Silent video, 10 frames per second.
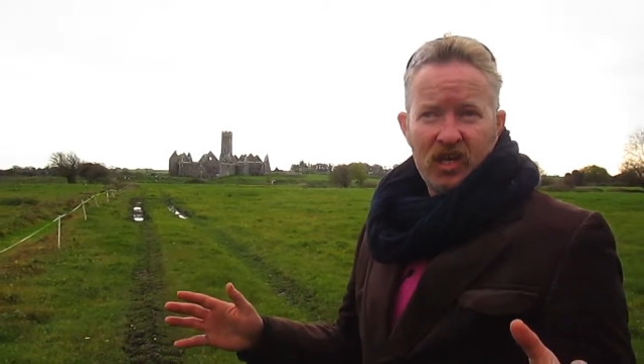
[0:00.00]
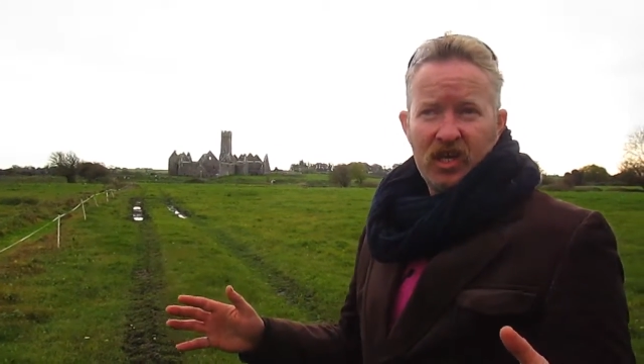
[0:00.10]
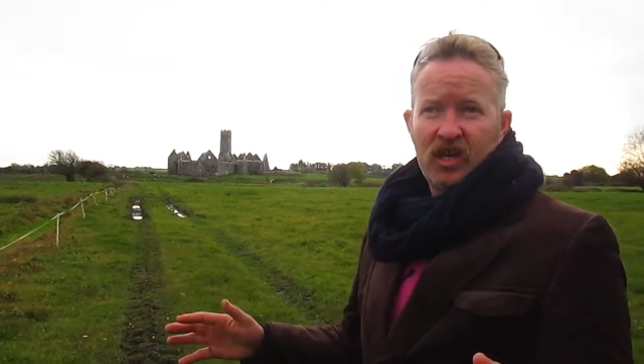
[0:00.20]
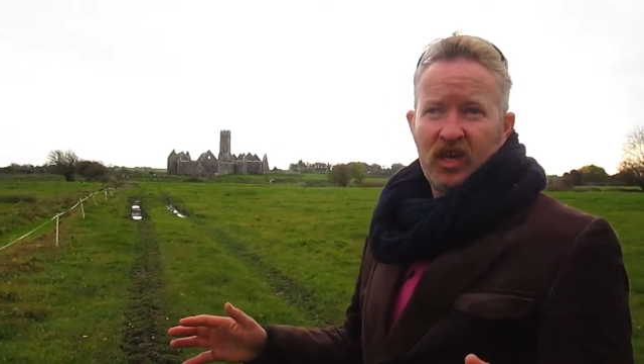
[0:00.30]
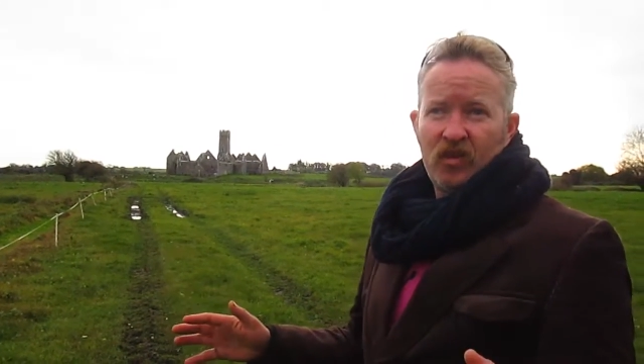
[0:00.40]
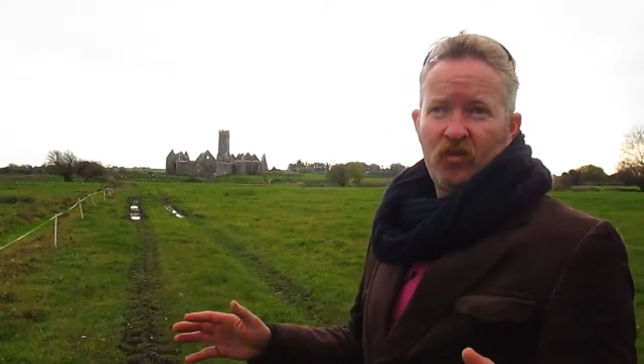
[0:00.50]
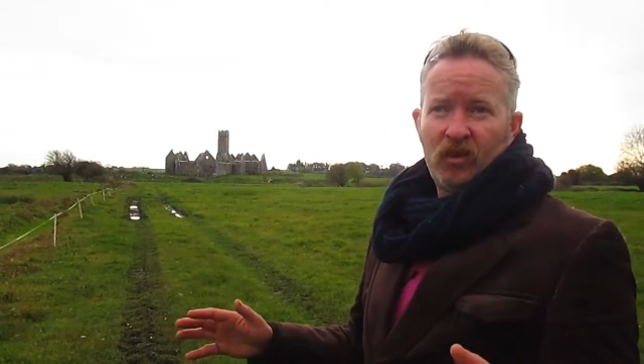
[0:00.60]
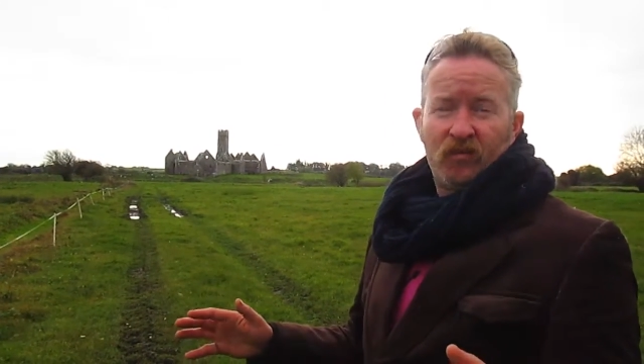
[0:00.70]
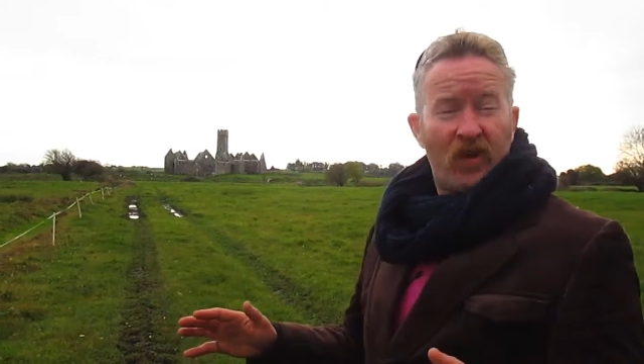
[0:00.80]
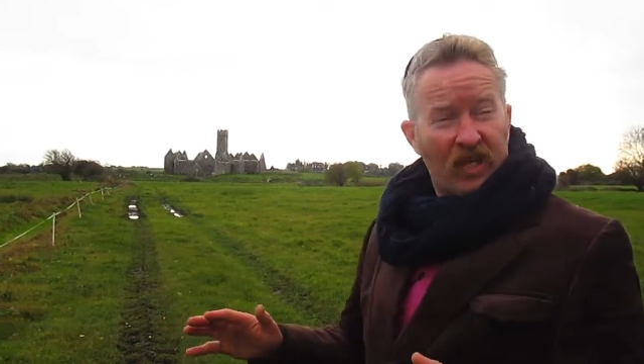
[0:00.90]
and
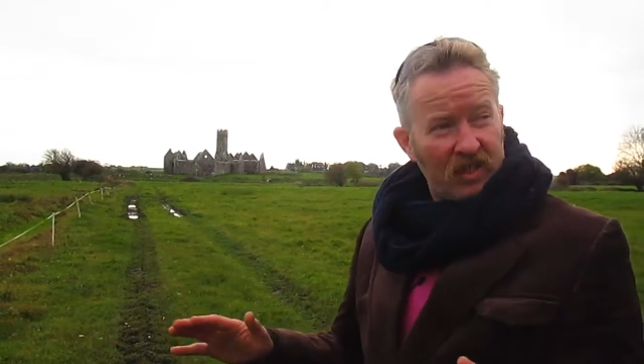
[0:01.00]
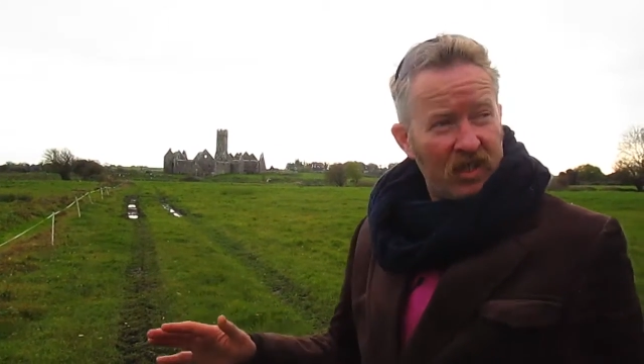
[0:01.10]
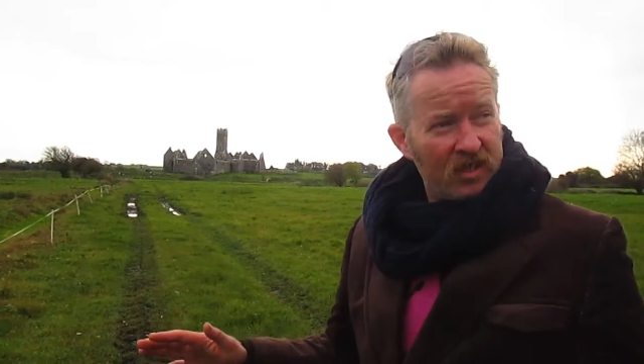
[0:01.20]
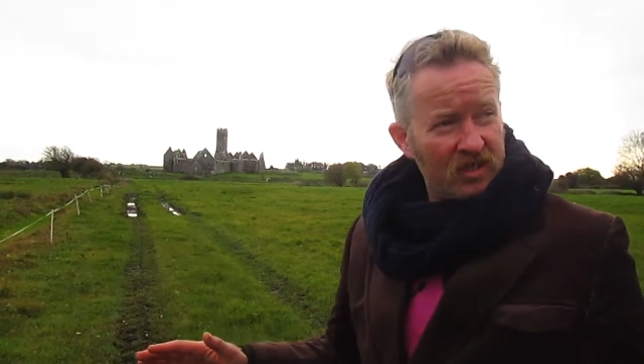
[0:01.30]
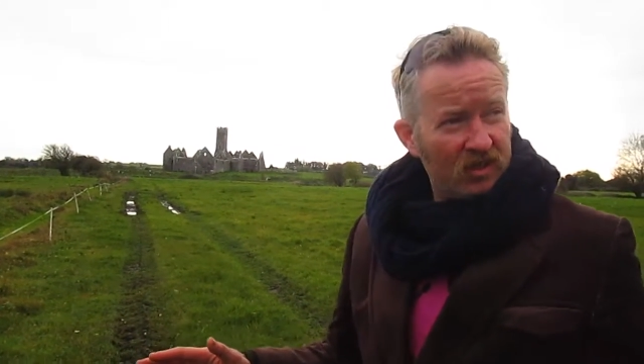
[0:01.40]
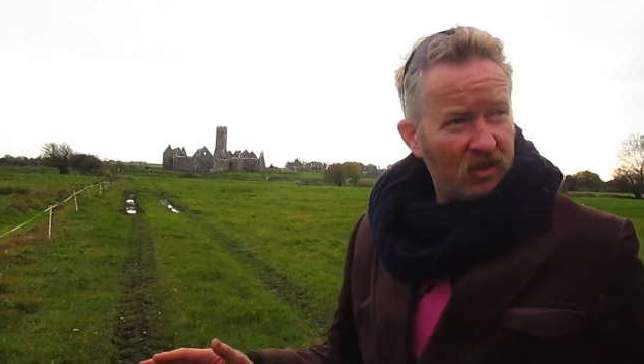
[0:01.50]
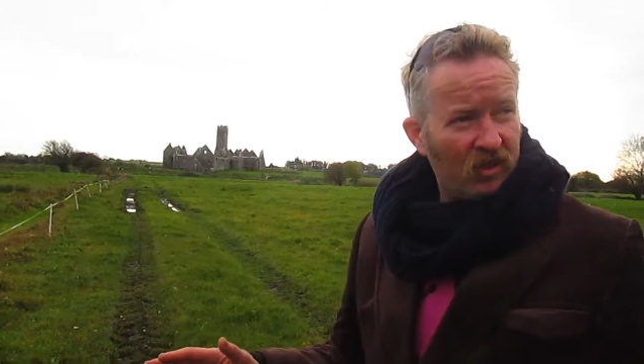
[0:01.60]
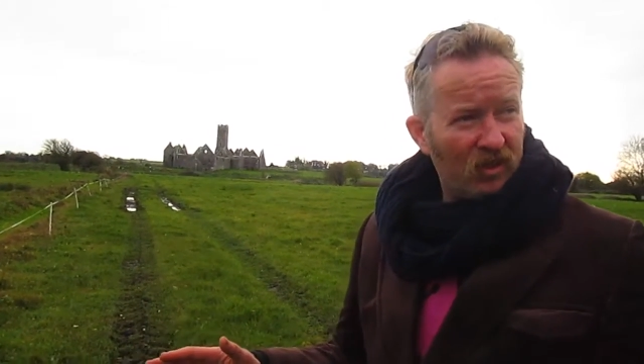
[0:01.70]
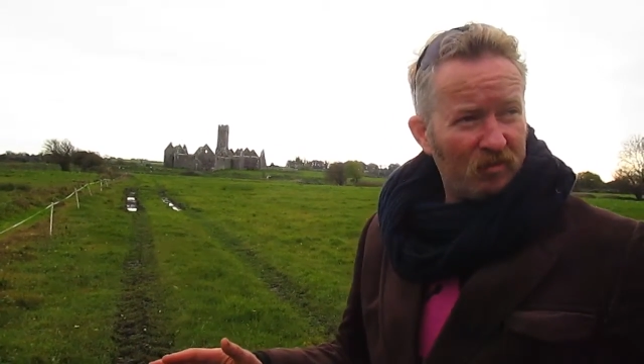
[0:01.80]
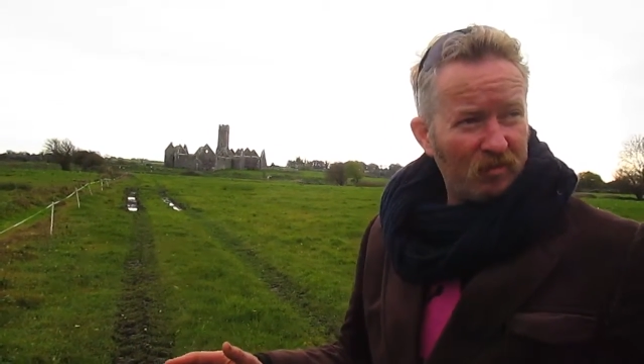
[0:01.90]
went, fuck this,
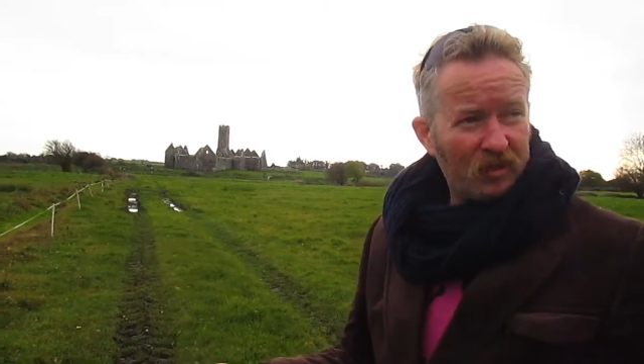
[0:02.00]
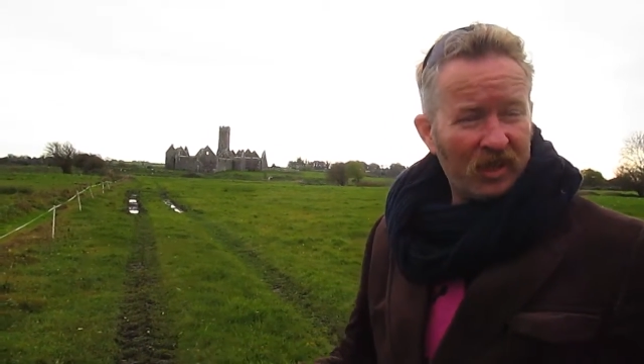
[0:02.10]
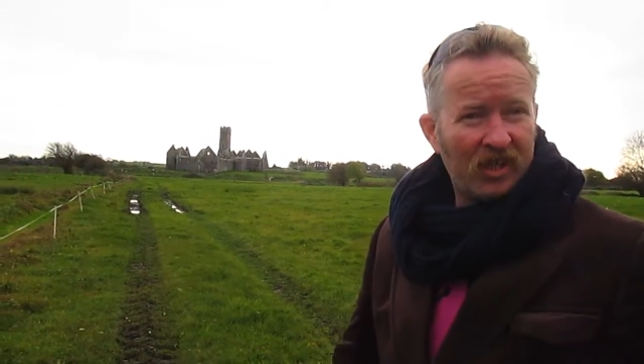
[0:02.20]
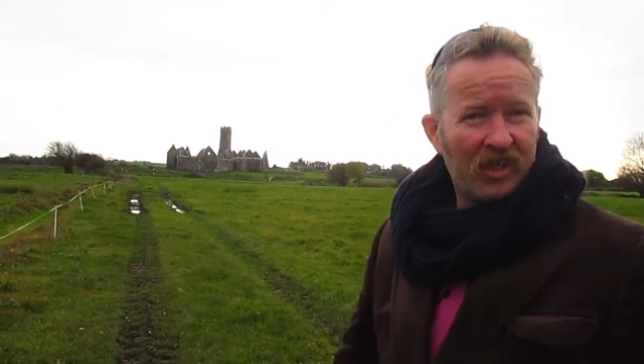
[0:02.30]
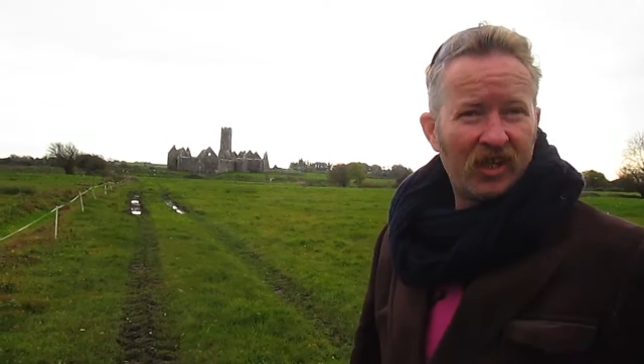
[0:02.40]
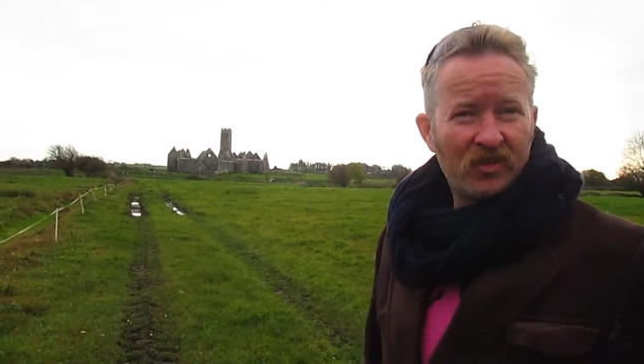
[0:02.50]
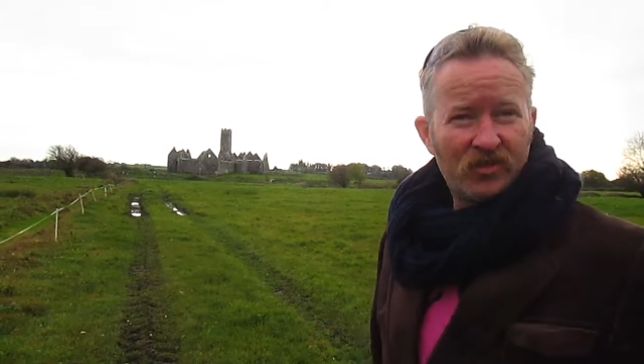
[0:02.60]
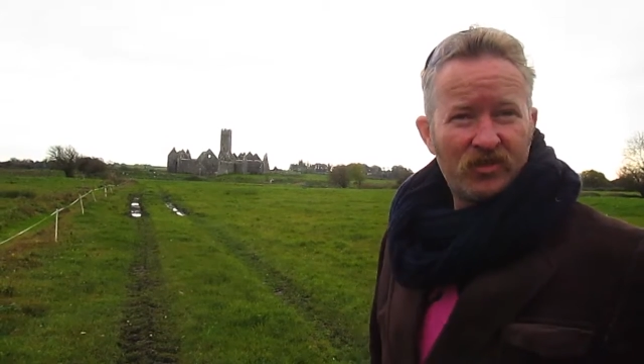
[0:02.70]
I'm gonna,